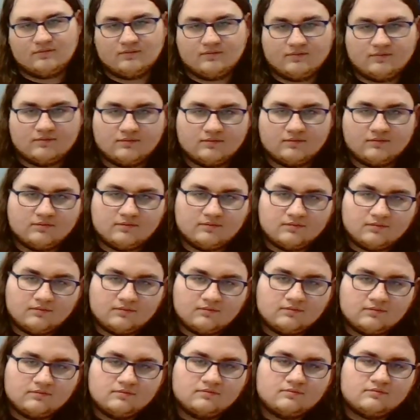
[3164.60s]

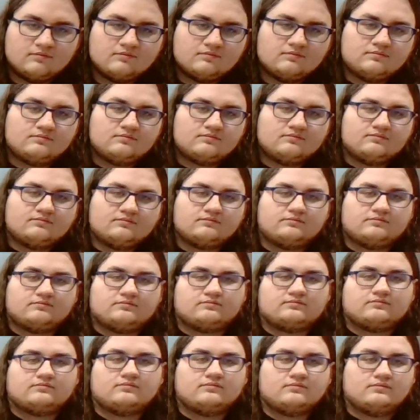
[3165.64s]

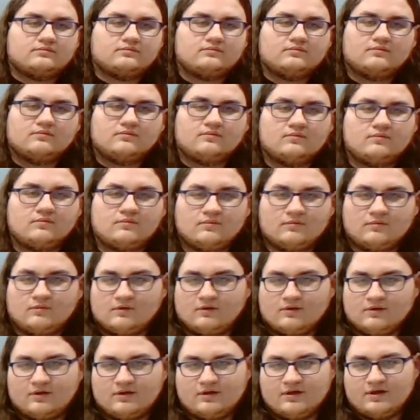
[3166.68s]

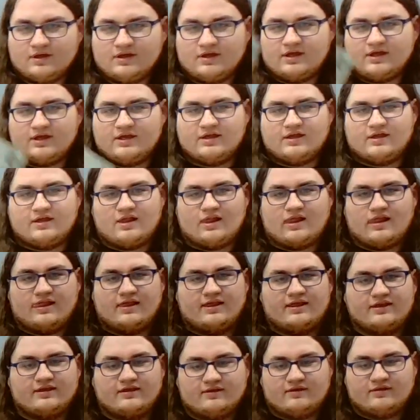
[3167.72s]

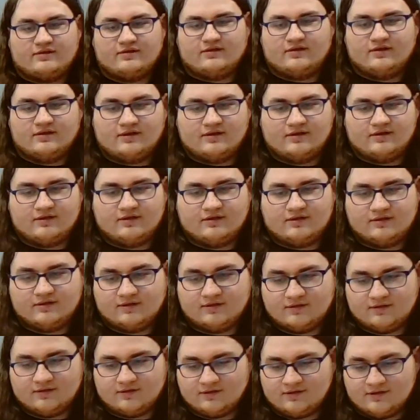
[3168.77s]

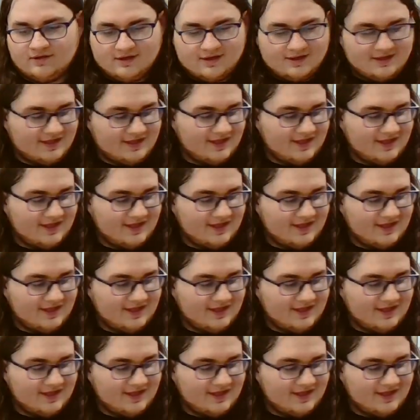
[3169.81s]
This person isn't speaking.